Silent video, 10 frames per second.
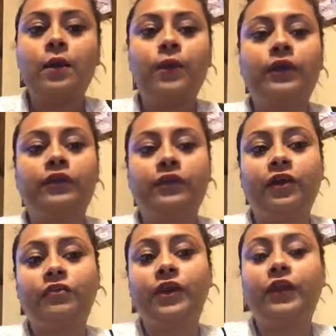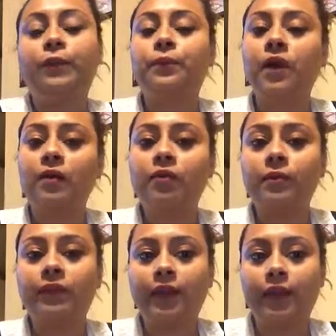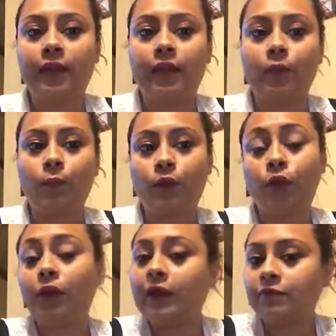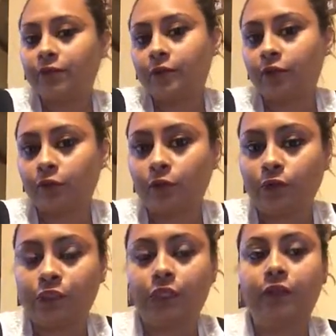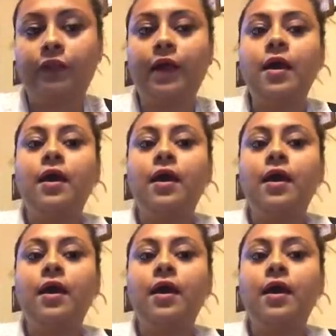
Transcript: We're discovering the problems and we're looking for the solutions.